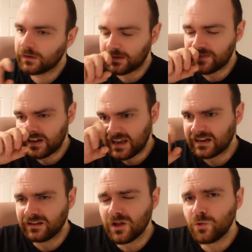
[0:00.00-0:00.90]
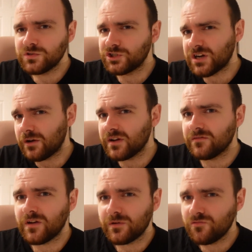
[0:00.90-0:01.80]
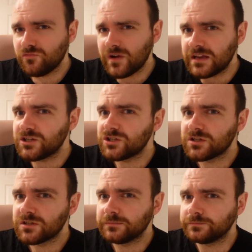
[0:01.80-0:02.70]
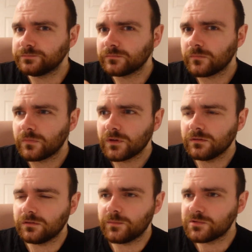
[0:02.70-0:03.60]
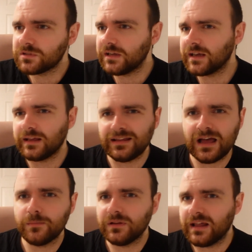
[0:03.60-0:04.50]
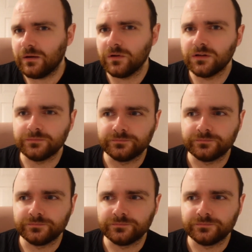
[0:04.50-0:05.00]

And then I get loads of sherry, very rich, almost like Aberlour